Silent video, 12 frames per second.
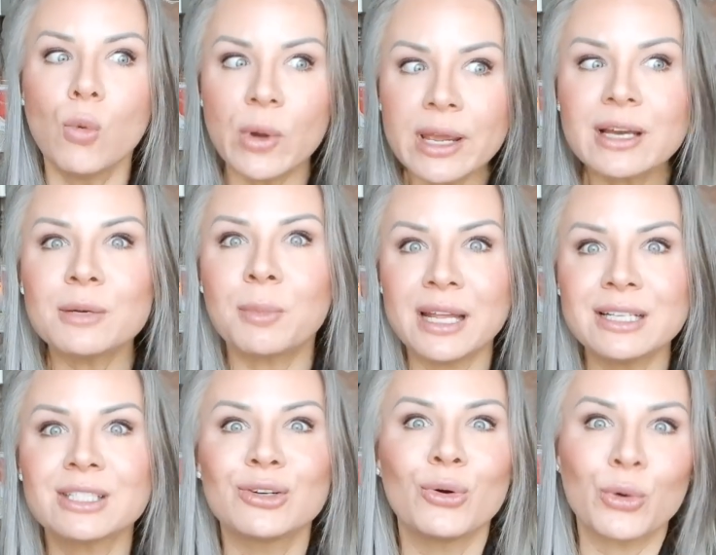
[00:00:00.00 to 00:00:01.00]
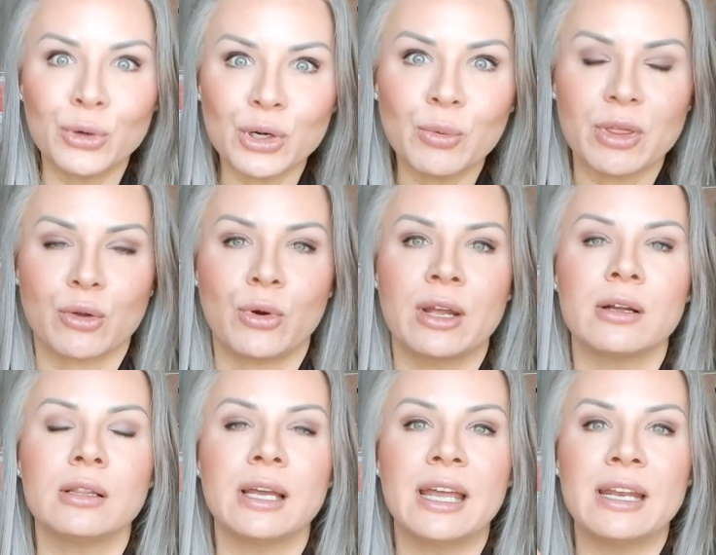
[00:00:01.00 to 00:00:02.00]
we could place an order with
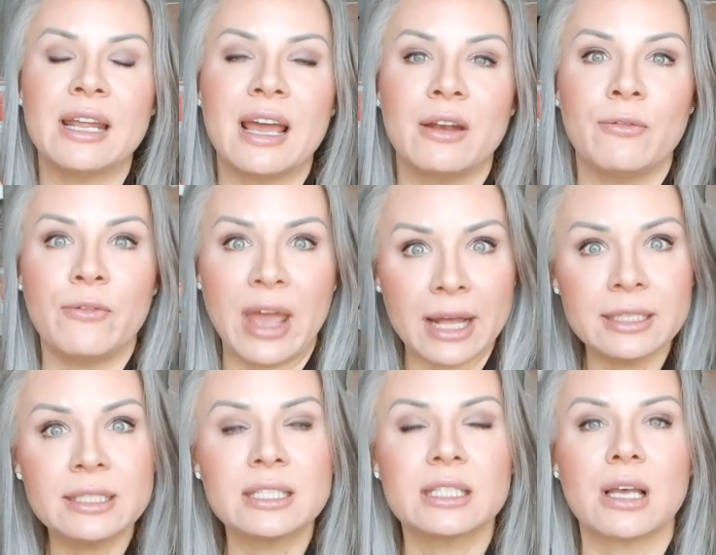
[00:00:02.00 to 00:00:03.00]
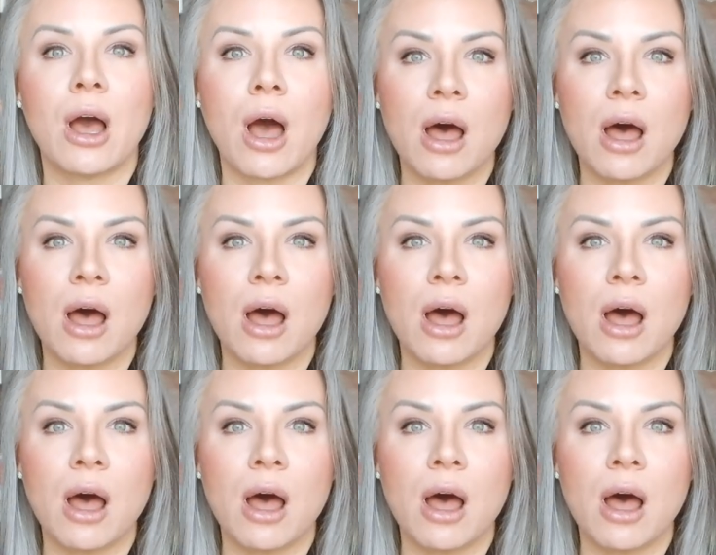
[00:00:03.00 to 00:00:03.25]
Kringle in advance